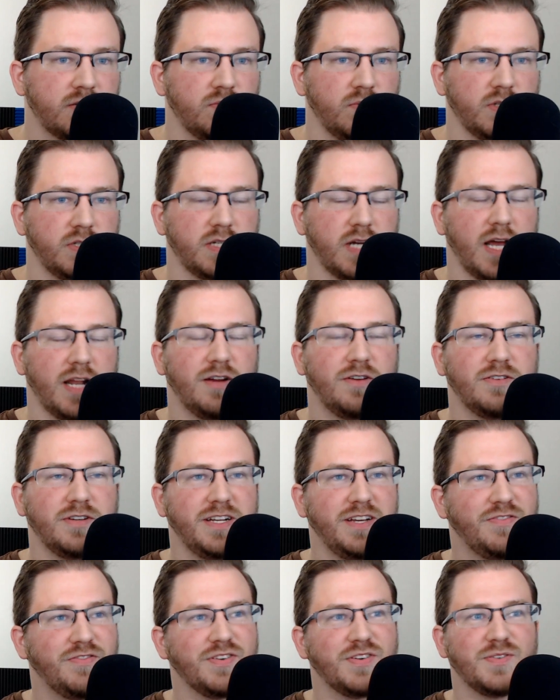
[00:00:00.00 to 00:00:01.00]
which I don't
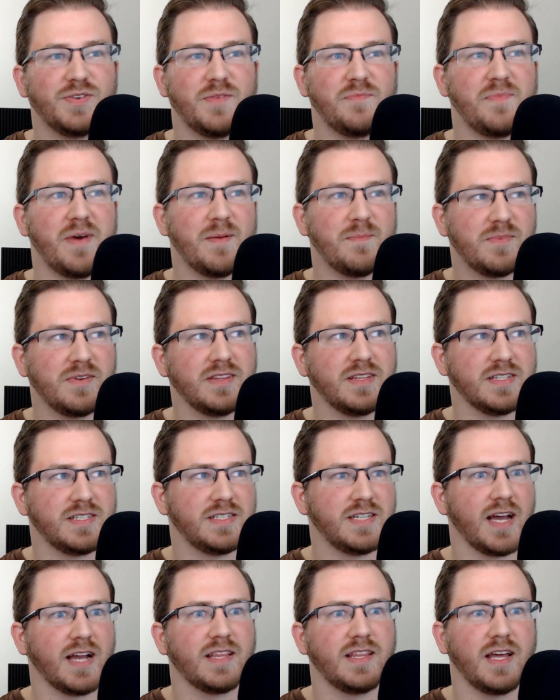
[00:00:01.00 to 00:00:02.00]
even remember the
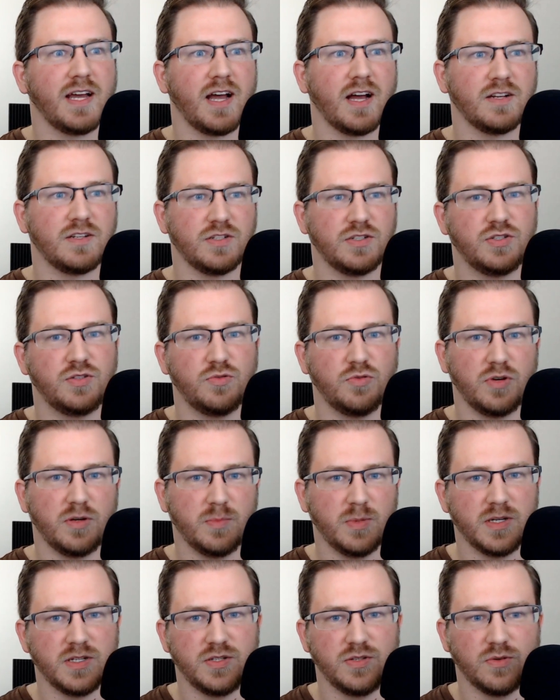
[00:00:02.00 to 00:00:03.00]
sect that got destroyed
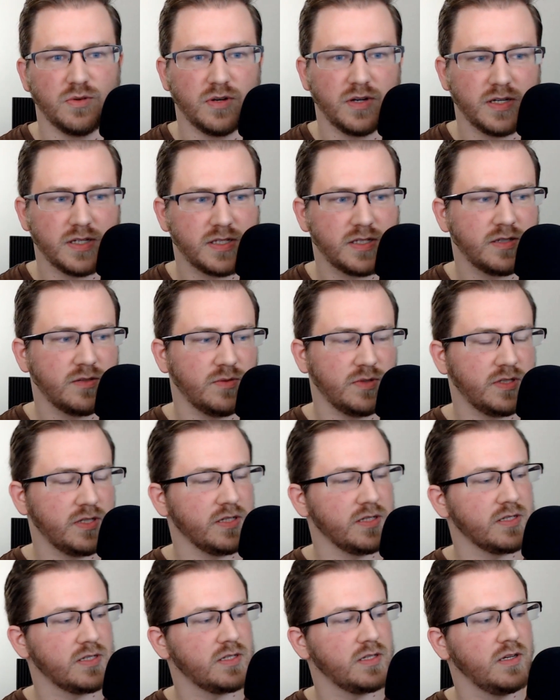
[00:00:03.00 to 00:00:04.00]
by Zorus, which
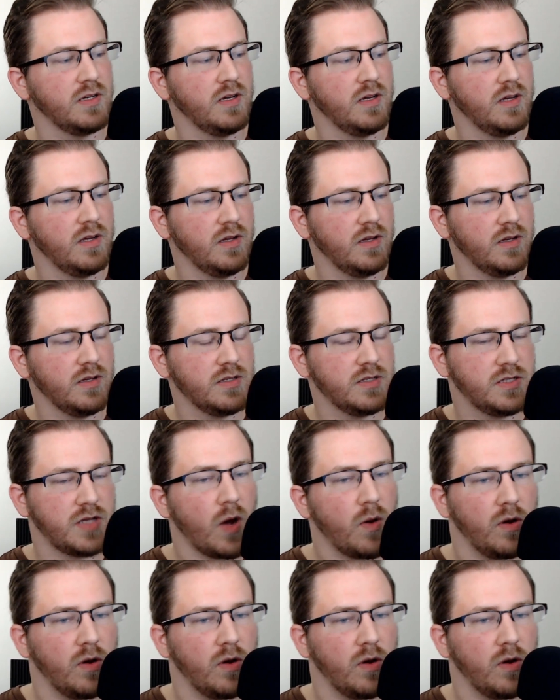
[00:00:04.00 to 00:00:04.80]
is so